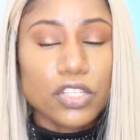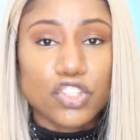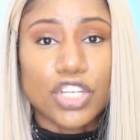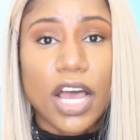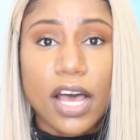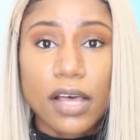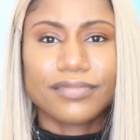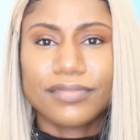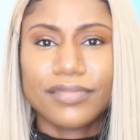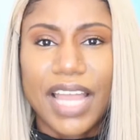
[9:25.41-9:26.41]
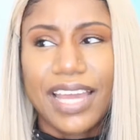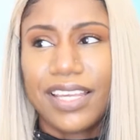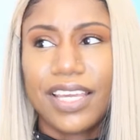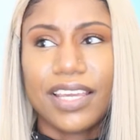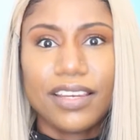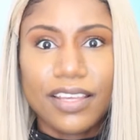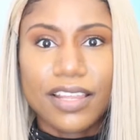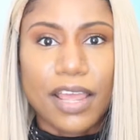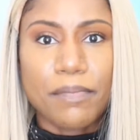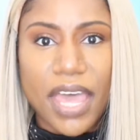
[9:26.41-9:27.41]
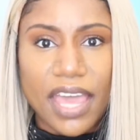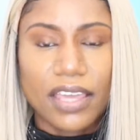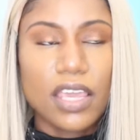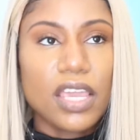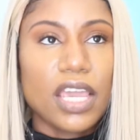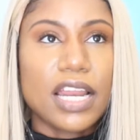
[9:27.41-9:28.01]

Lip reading: job, I didn't get any of that back.